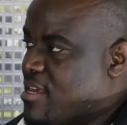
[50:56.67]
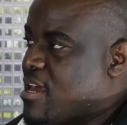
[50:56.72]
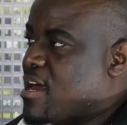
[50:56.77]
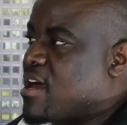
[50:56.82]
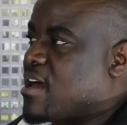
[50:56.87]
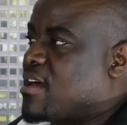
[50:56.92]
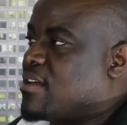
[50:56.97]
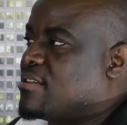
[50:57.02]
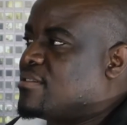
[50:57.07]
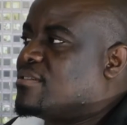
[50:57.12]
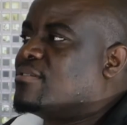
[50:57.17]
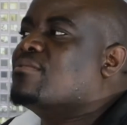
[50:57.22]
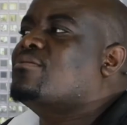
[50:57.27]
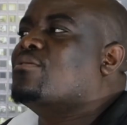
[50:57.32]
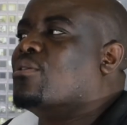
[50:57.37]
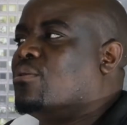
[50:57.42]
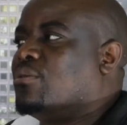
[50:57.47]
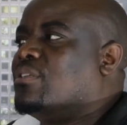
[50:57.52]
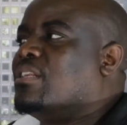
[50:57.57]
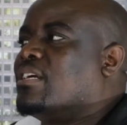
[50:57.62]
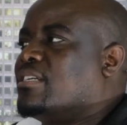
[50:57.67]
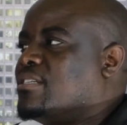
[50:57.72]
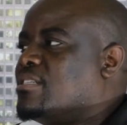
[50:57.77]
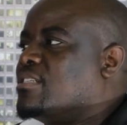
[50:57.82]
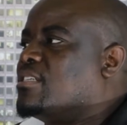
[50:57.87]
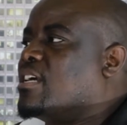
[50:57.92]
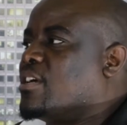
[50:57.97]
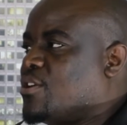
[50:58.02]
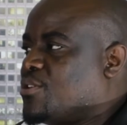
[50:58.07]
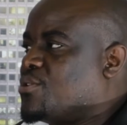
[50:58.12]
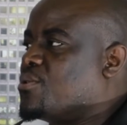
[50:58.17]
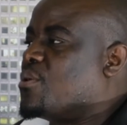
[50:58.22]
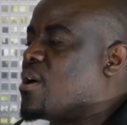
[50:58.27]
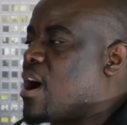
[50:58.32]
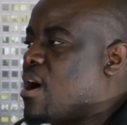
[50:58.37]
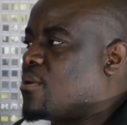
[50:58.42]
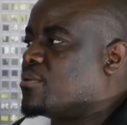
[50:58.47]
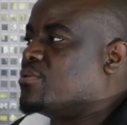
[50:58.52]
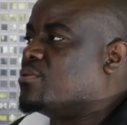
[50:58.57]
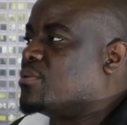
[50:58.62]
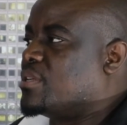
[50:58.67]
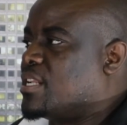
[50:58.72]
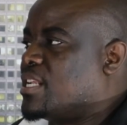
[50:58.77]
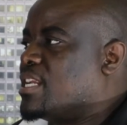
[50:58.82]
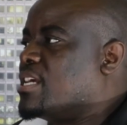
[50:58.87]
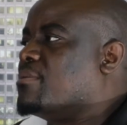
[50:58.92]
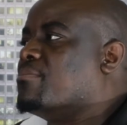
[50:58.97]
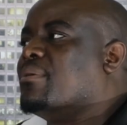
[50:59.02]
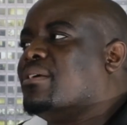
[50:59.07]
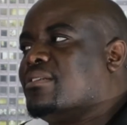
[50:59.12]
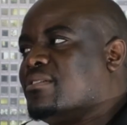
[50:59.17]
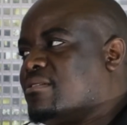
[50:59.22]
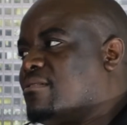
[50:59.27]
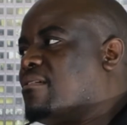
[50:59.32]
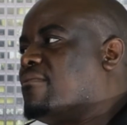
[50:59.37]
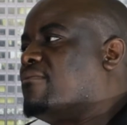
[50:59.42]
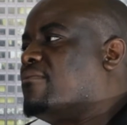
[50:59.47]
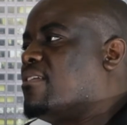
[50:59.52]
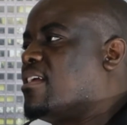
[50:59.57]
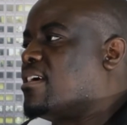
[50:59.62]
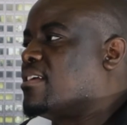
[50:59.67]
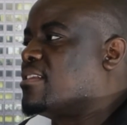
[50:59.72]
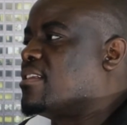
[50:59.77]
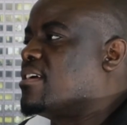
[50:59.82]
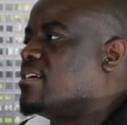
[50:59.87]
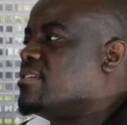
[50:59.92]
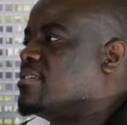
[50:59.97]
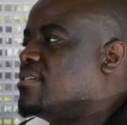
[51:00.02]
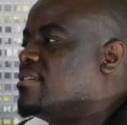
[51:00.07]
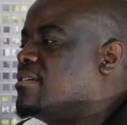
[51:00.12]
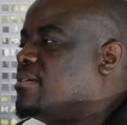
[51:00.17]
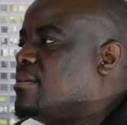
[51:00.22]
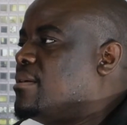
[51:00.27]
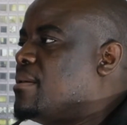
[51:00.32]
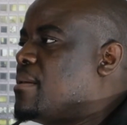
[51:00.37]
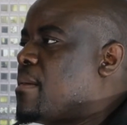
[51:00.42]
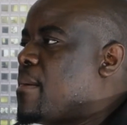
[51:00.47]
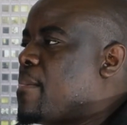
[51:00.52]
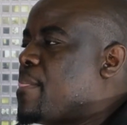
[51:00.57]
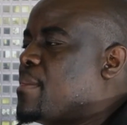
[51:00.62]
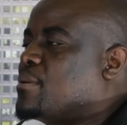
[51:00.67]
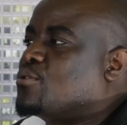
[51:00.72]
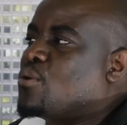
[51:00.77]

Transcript: Yeah. So that they know how to claim and stuff like that.